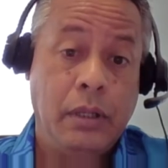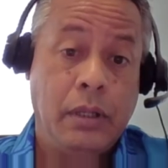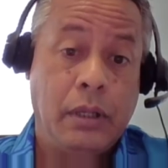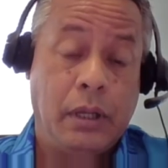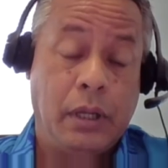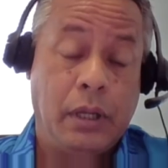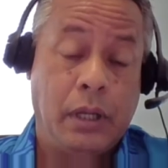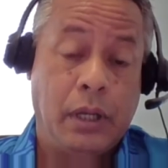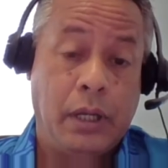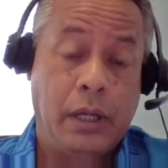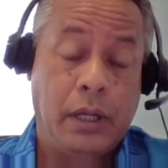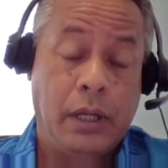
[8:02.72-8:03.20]

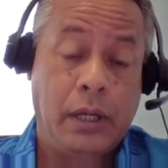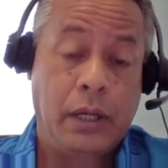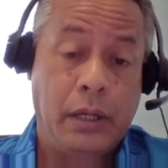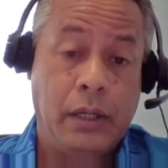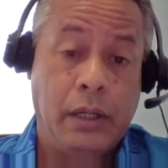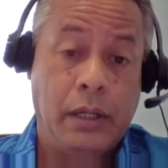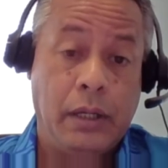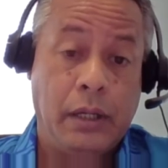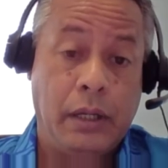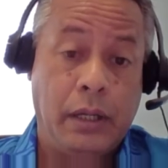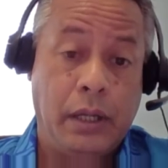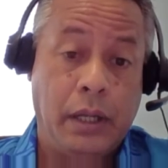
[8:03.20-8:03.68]
uh,
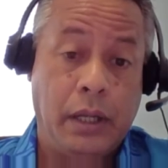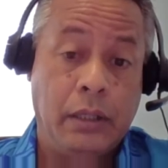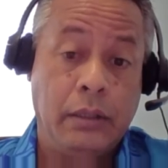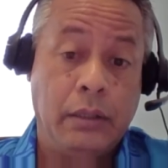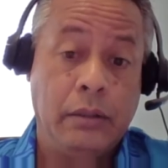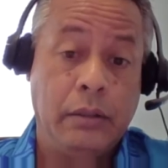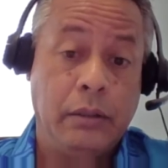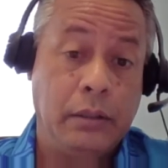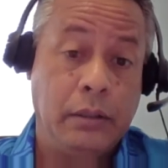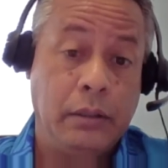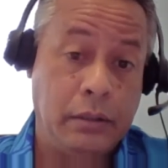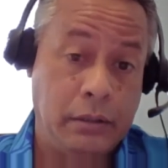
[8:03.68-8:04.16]

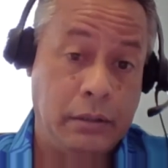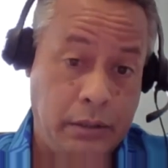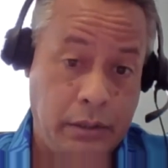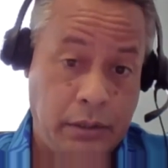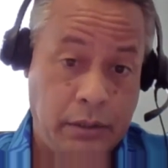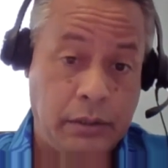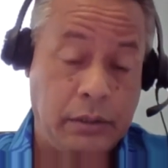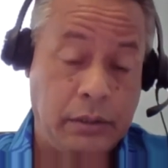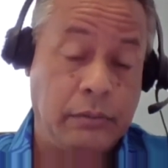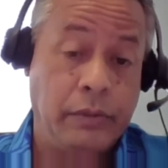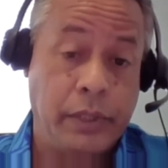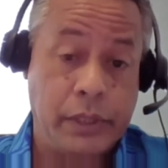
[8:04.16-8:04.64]
and
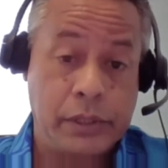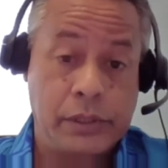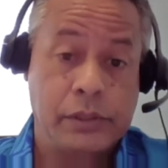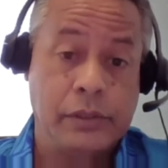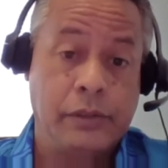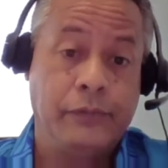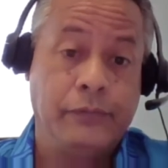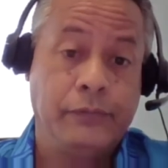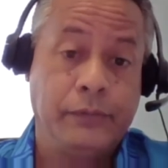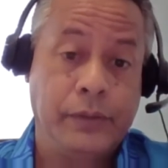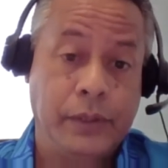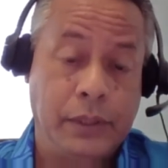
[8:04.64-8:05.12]
the rest
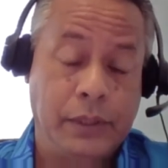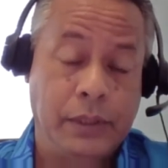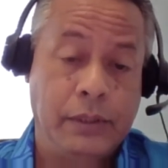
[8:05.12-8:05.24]
of the